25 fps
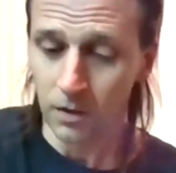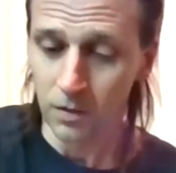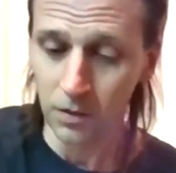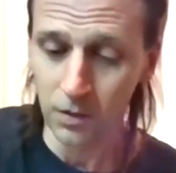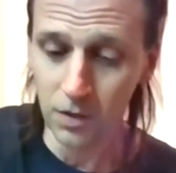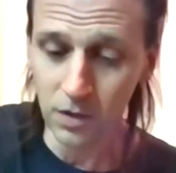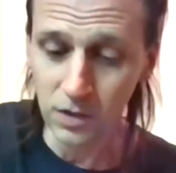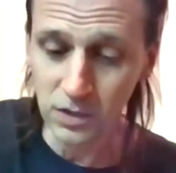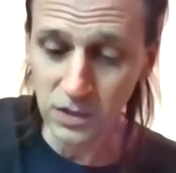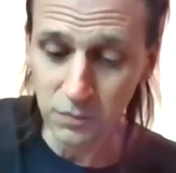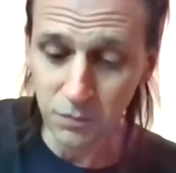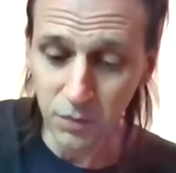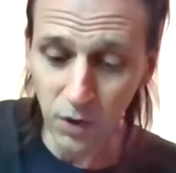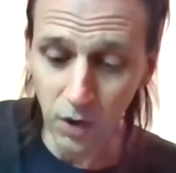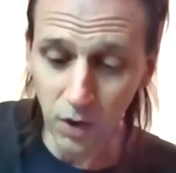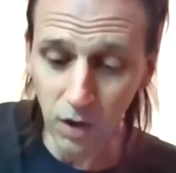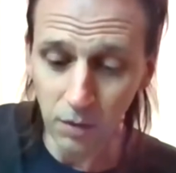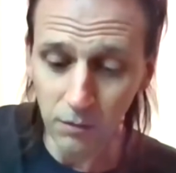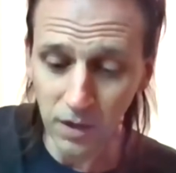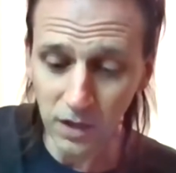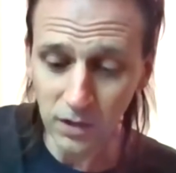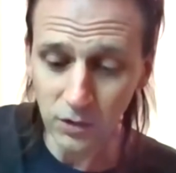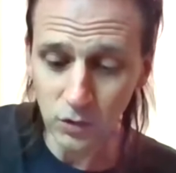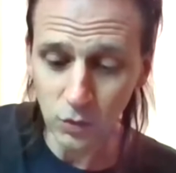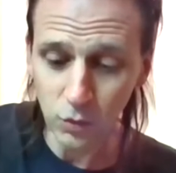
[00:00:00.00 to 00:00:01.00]
the
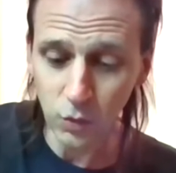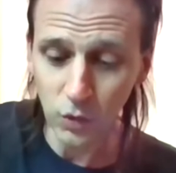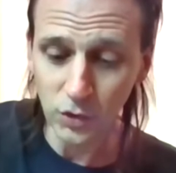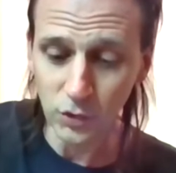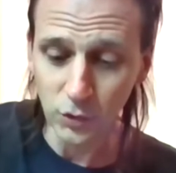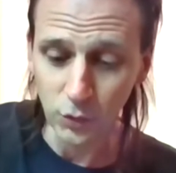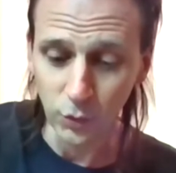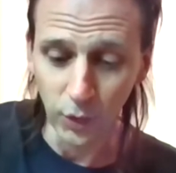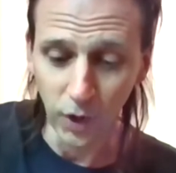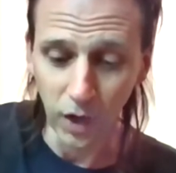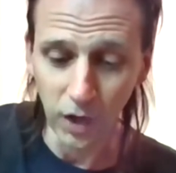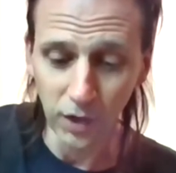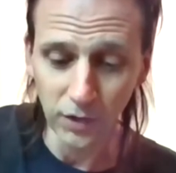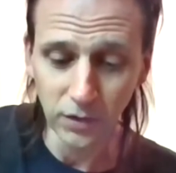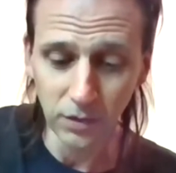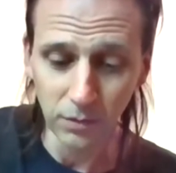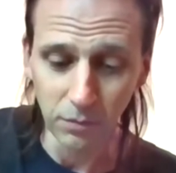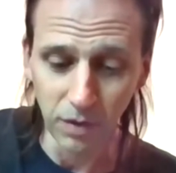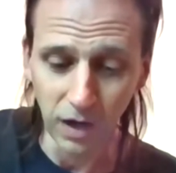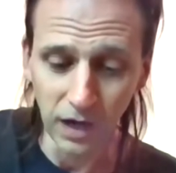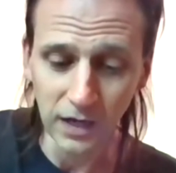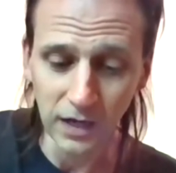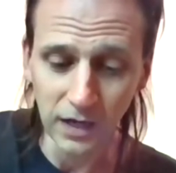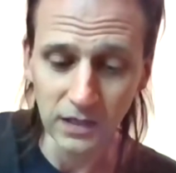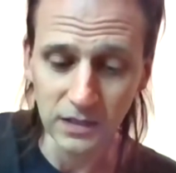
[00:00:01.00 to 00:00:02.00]
experiment was run
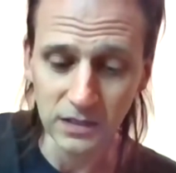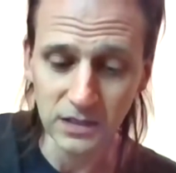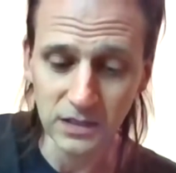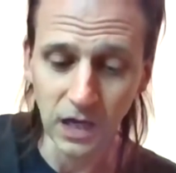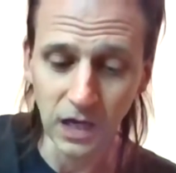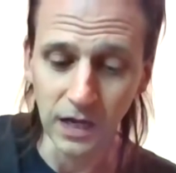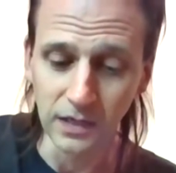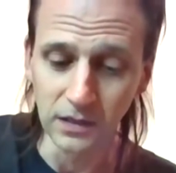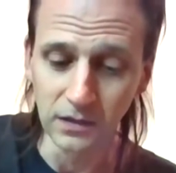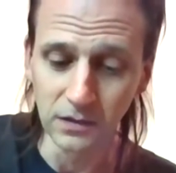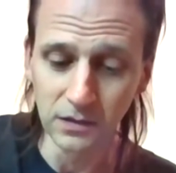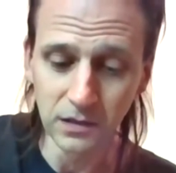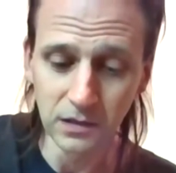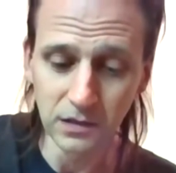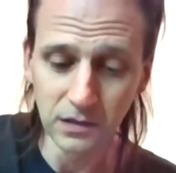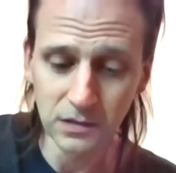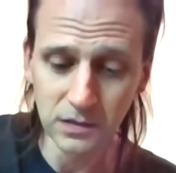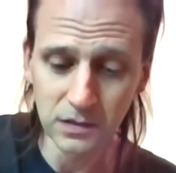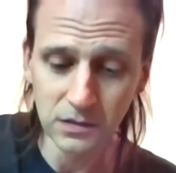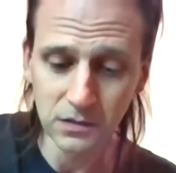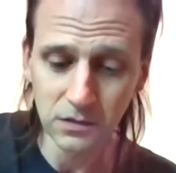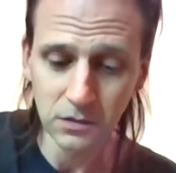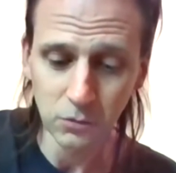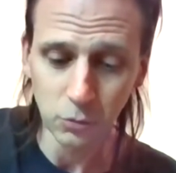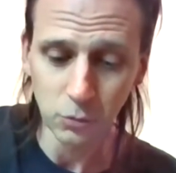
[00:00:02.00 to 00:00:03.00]
by a
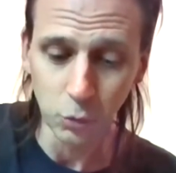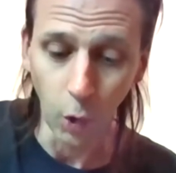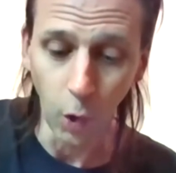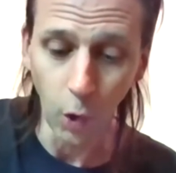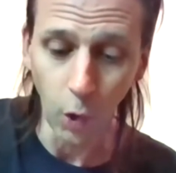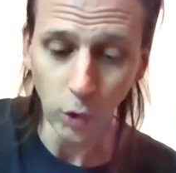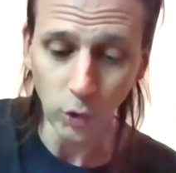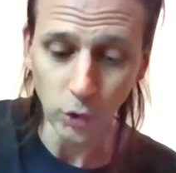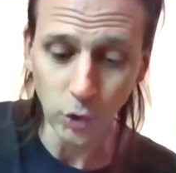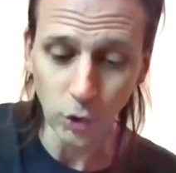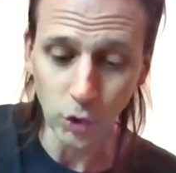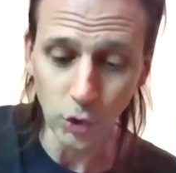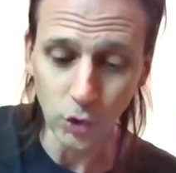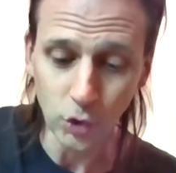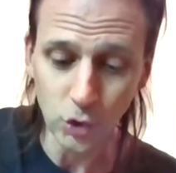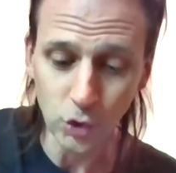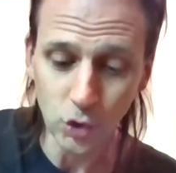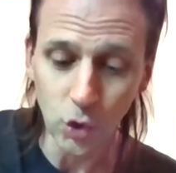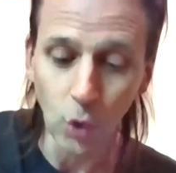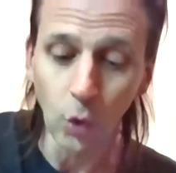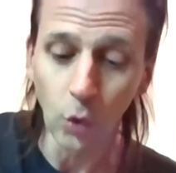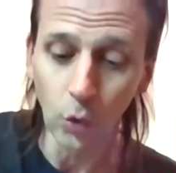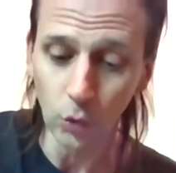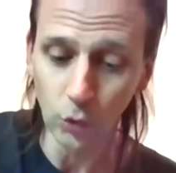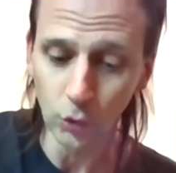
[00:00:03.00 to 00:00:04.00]
scientist, Dr.
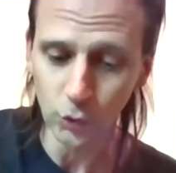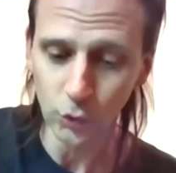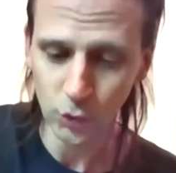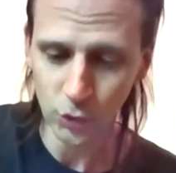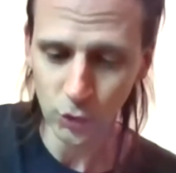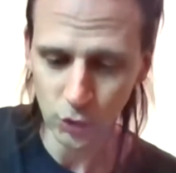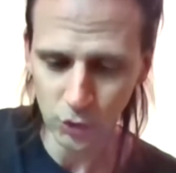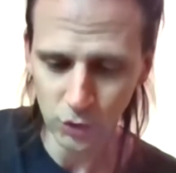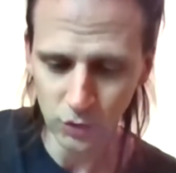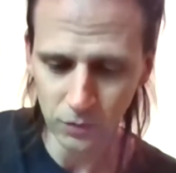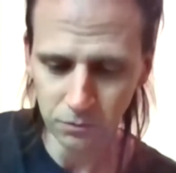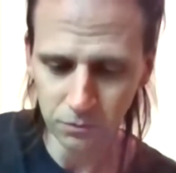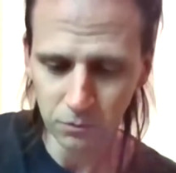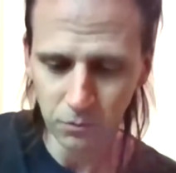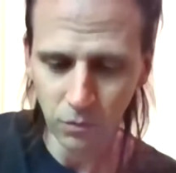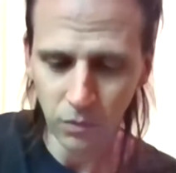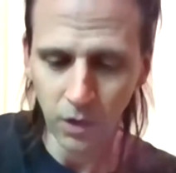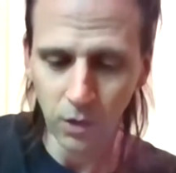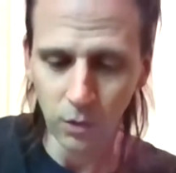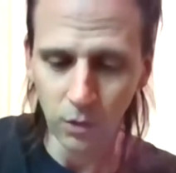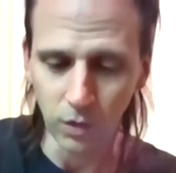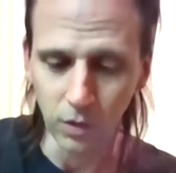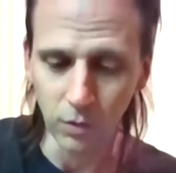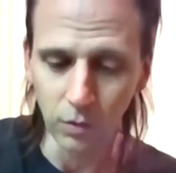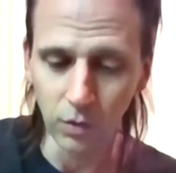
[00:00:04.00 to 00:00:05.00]
Schultz.
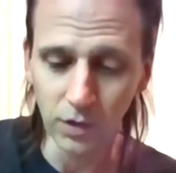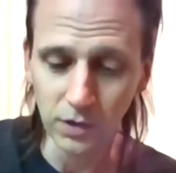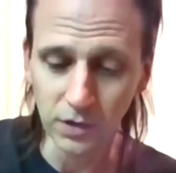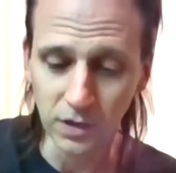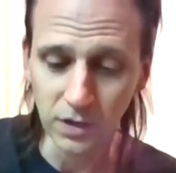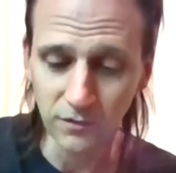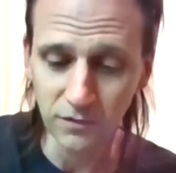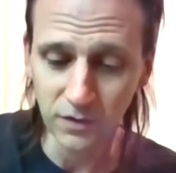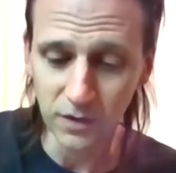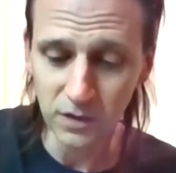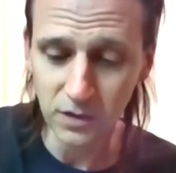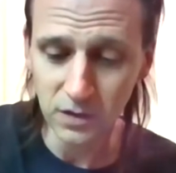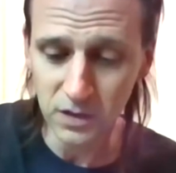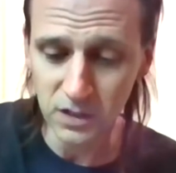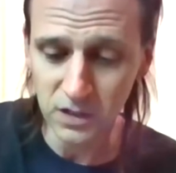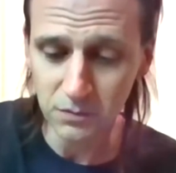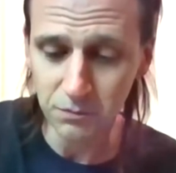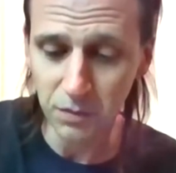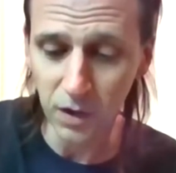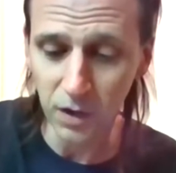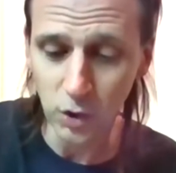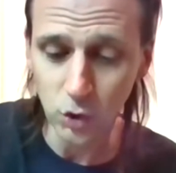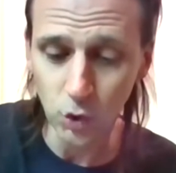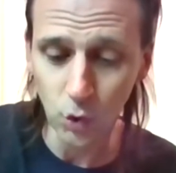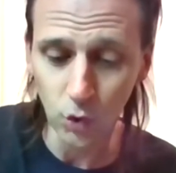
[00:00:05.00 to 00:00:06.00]
We were given
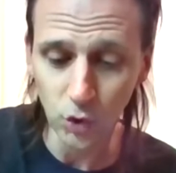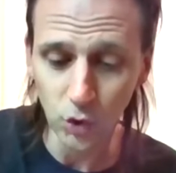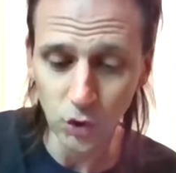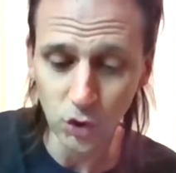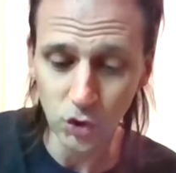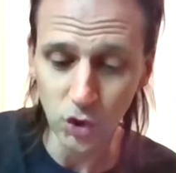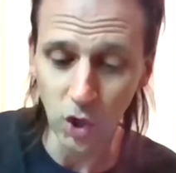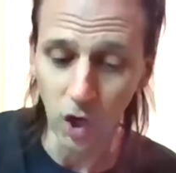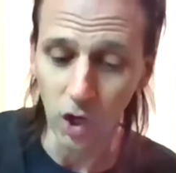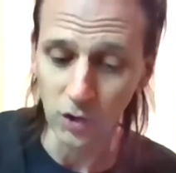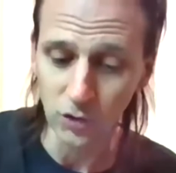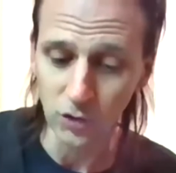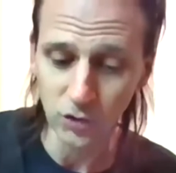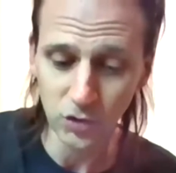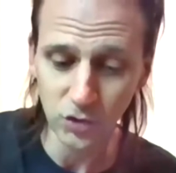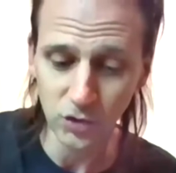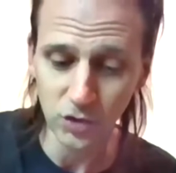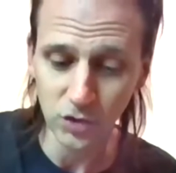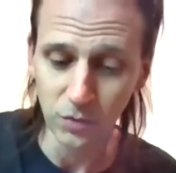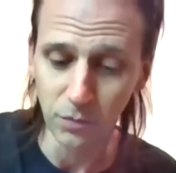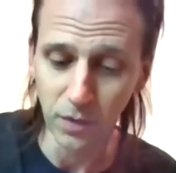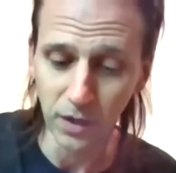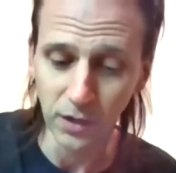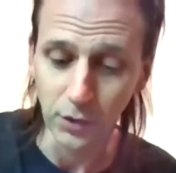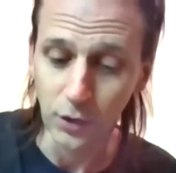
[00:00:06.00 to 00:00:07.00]
special shots
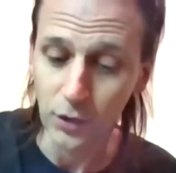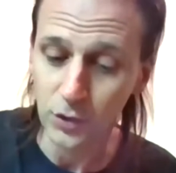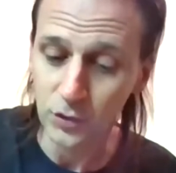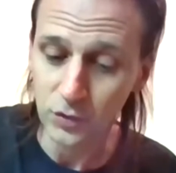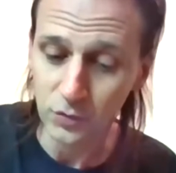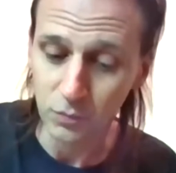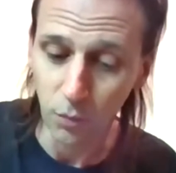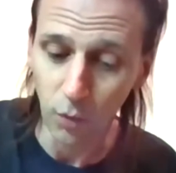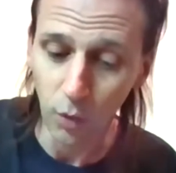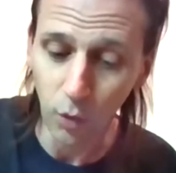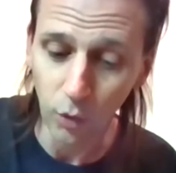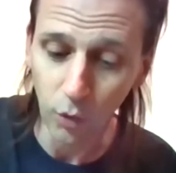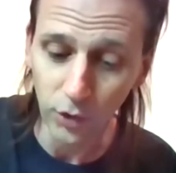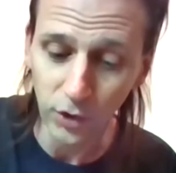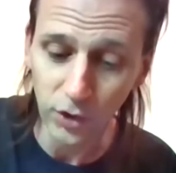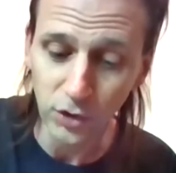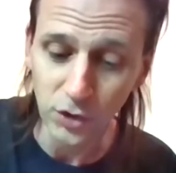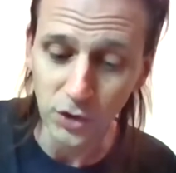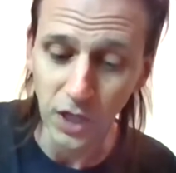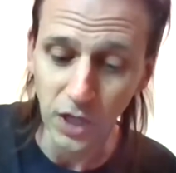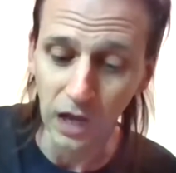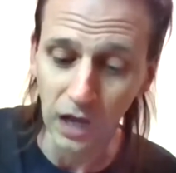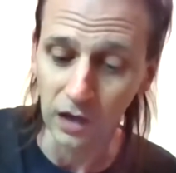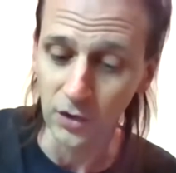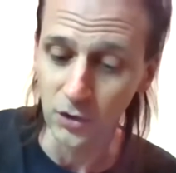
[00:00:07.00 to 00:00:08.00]
to make us more
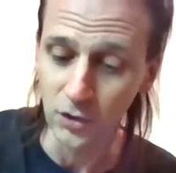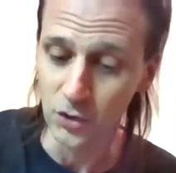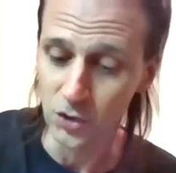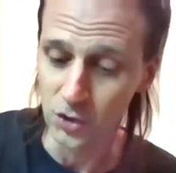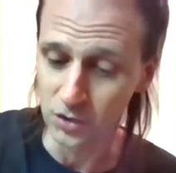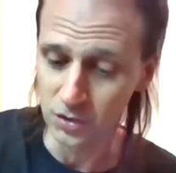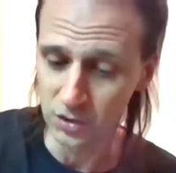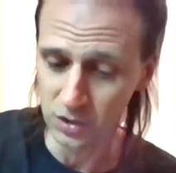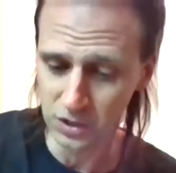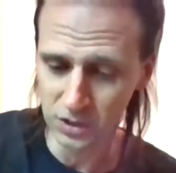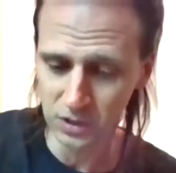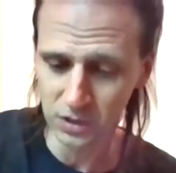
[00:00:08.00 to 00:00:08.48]
intelligent.